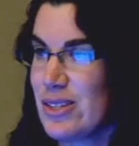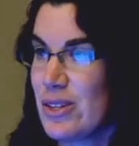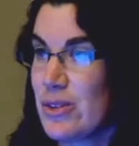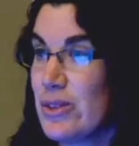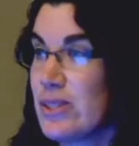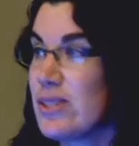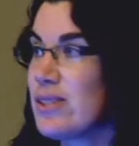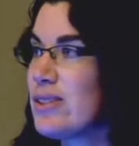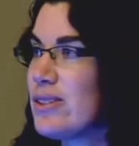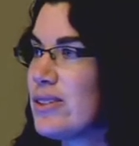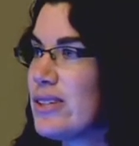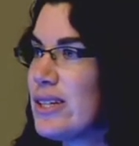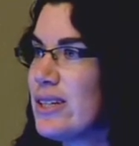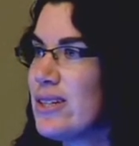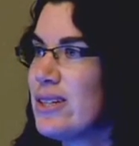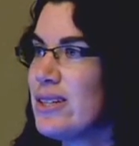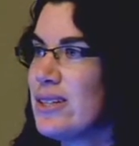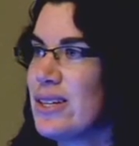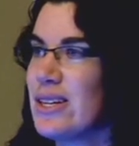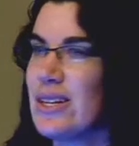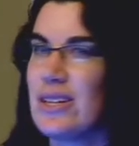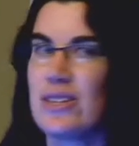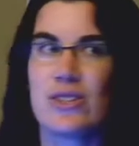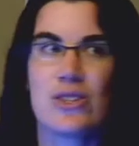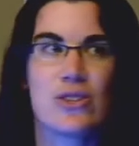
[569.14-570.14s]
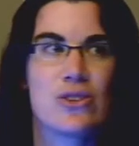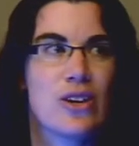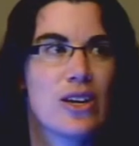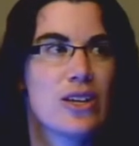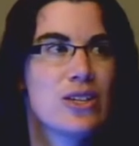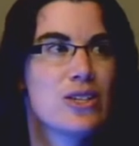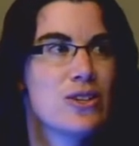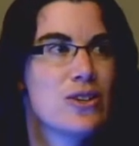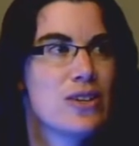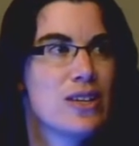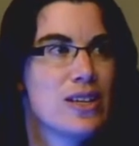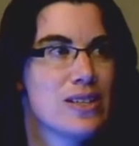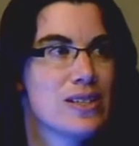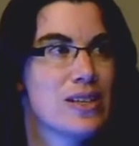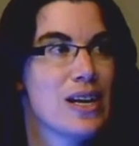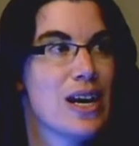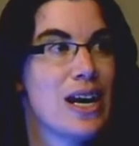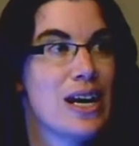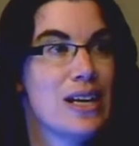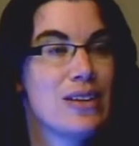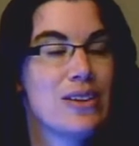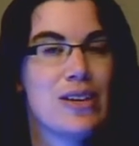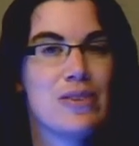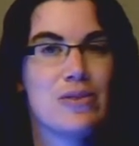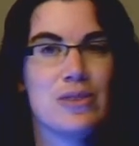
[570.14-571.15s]
It's crystalline in structure. It has
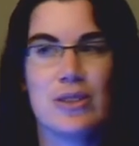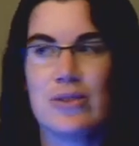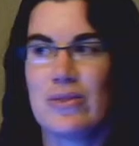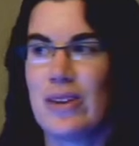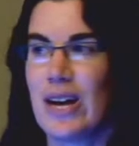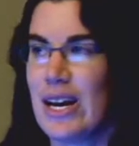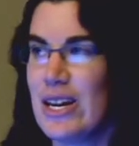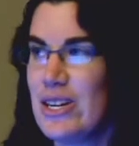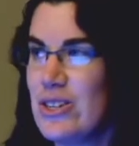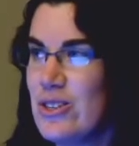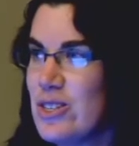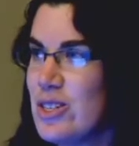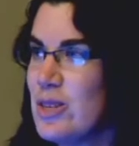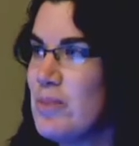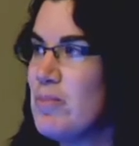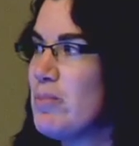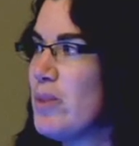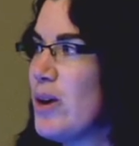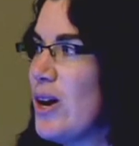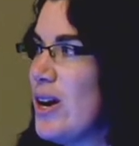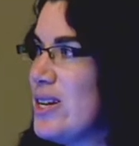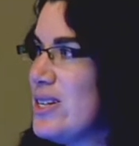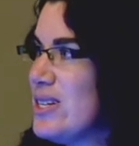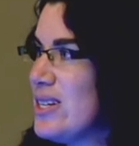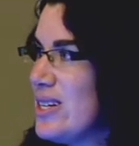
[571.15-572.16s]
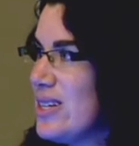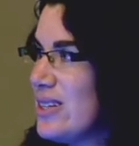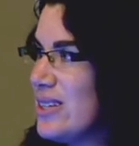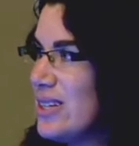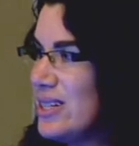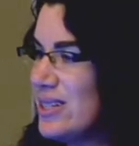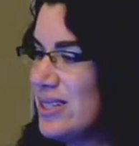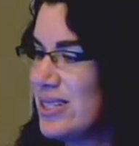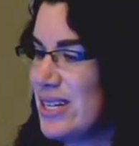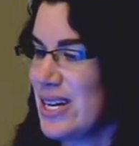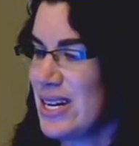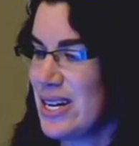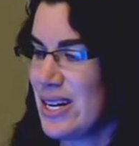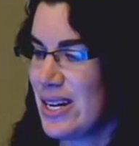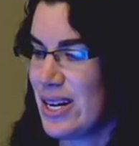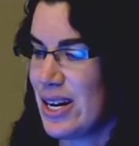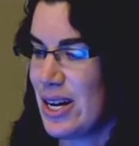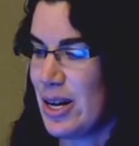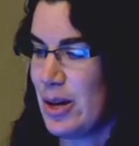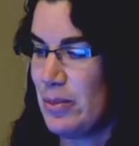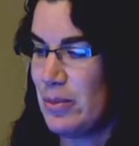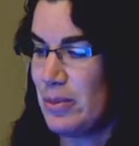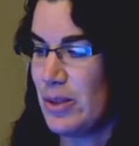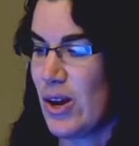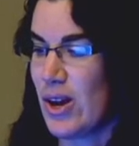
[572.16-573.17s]
a high level of hydrogen bonding that
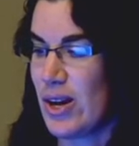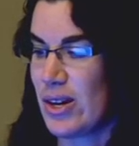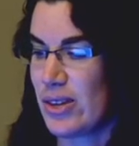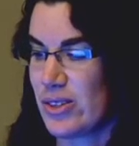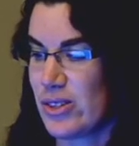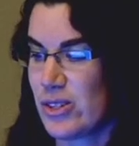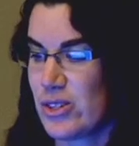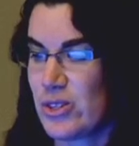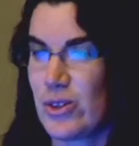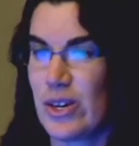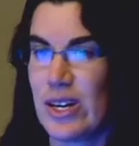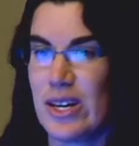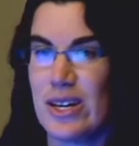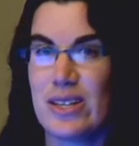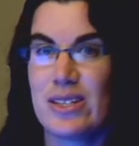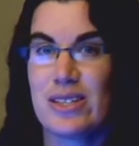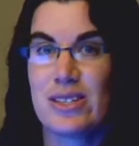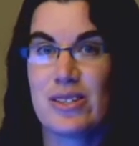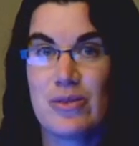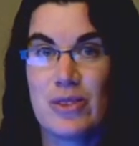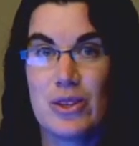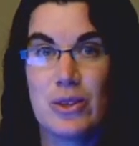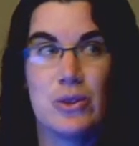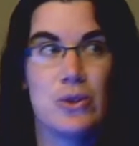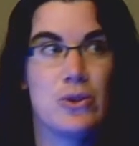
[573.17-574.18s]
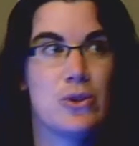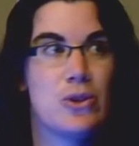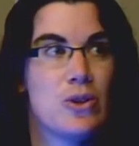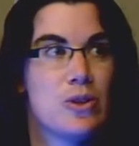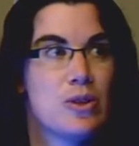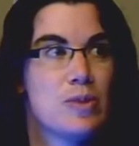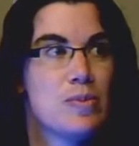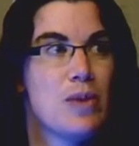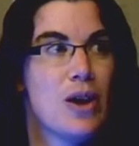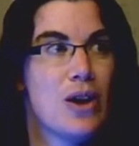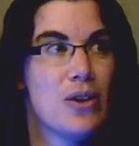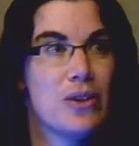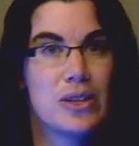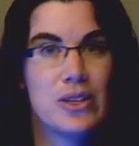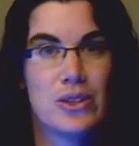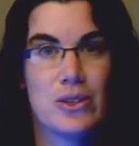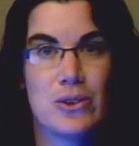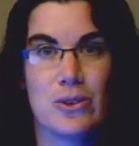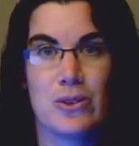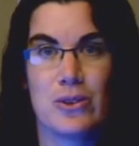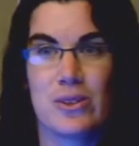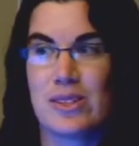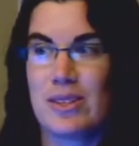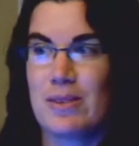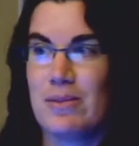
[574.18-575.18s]
take long strands of the glucose
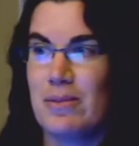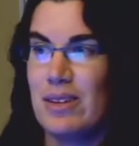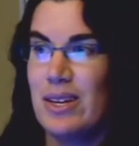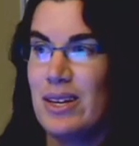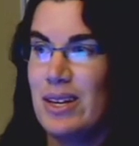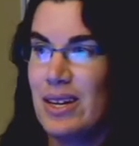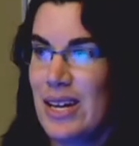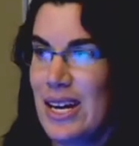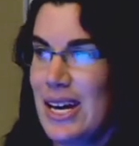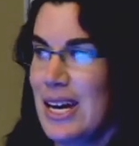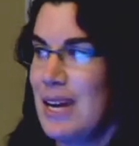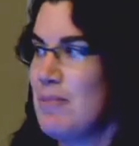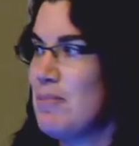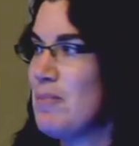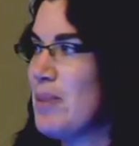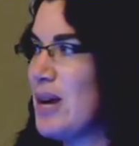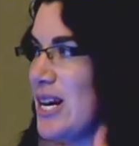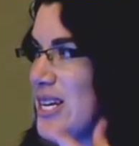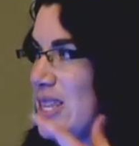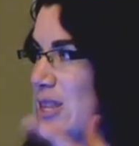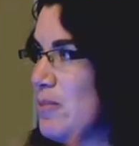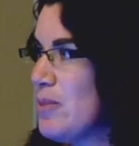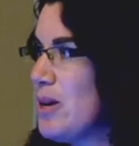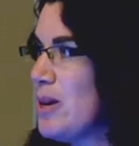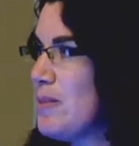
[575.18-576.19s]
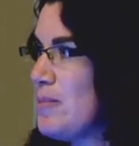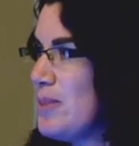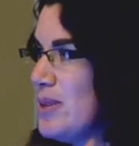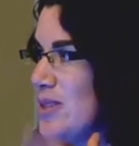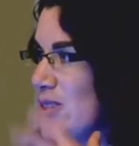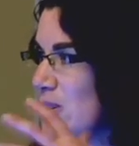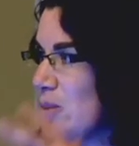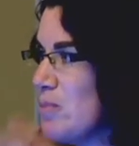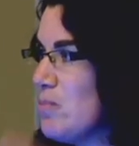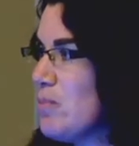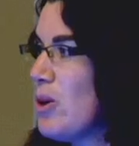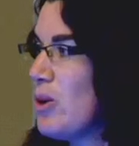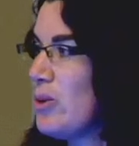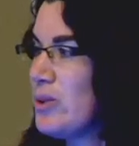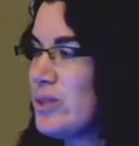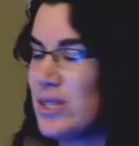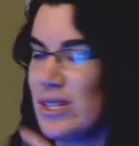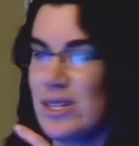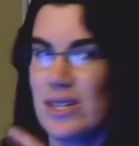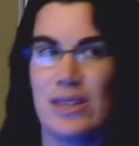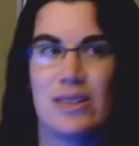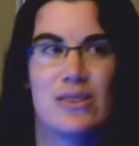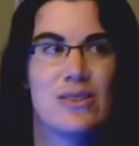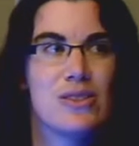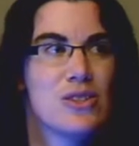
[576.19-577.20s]
molecules and bind them up into
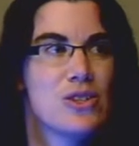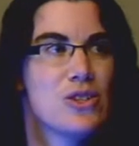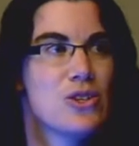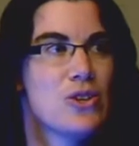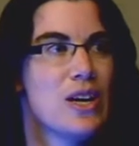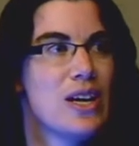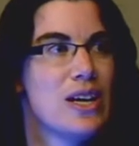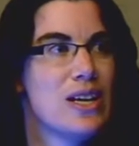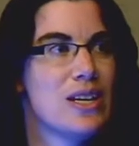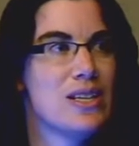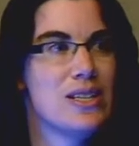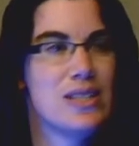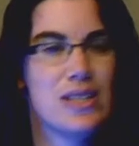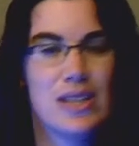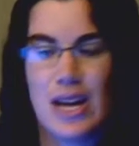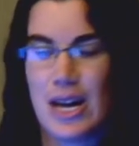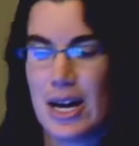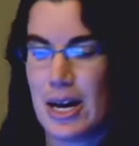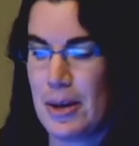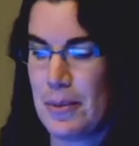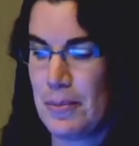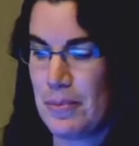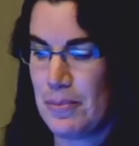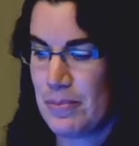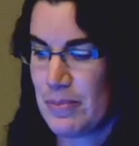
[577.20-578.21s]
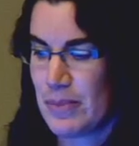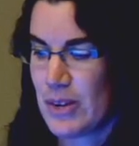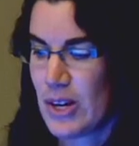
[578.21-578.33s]
multi-strand